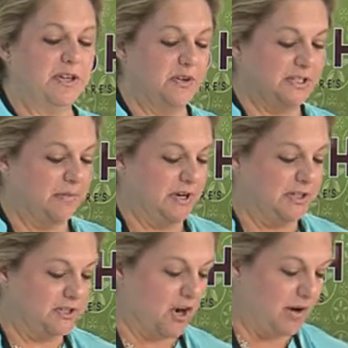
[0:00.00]
do is I'm
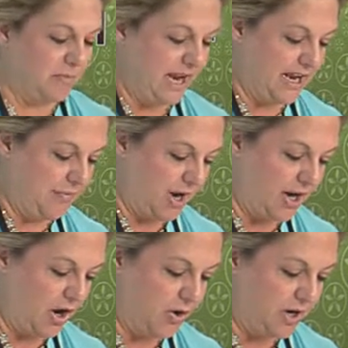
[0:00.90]
gonna start making my
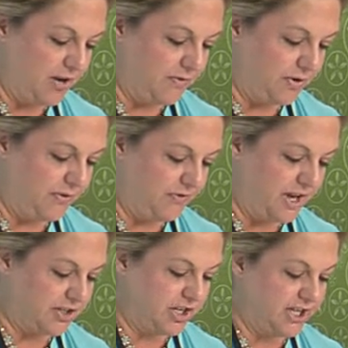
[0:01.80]
coating for the
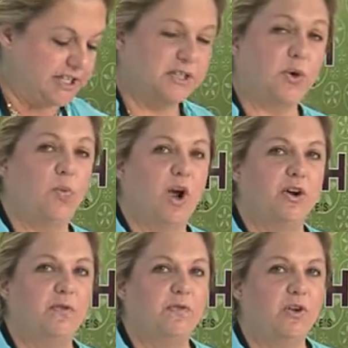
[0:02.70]
fish. And this is a
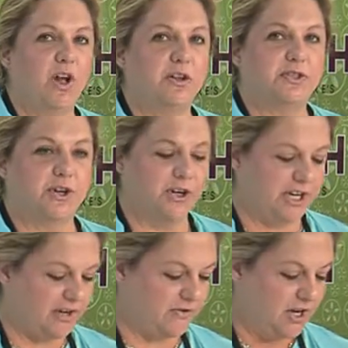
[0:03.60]
wonderful
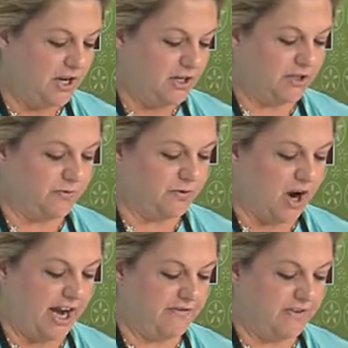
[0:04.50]
alternative to
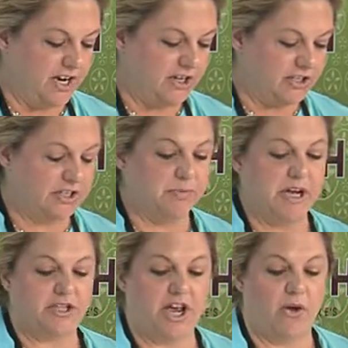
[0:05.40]
fried fish. It's
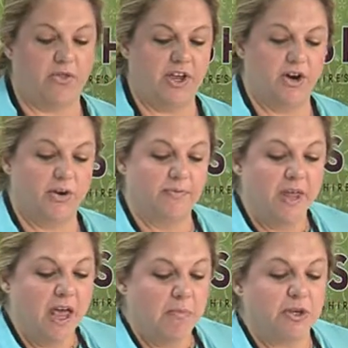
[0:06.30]
much healthier,
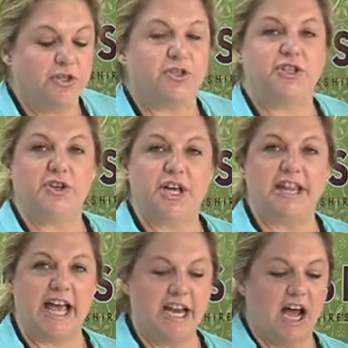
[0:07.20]
but you still get
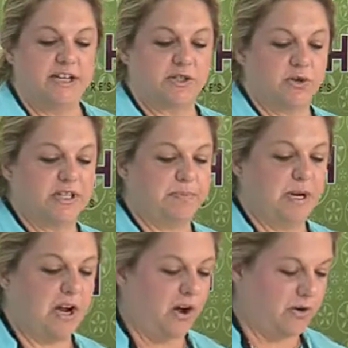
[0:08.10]
that nice crispy
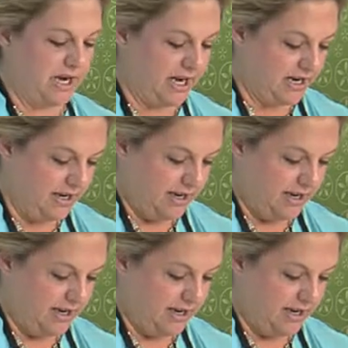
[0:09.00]
coating.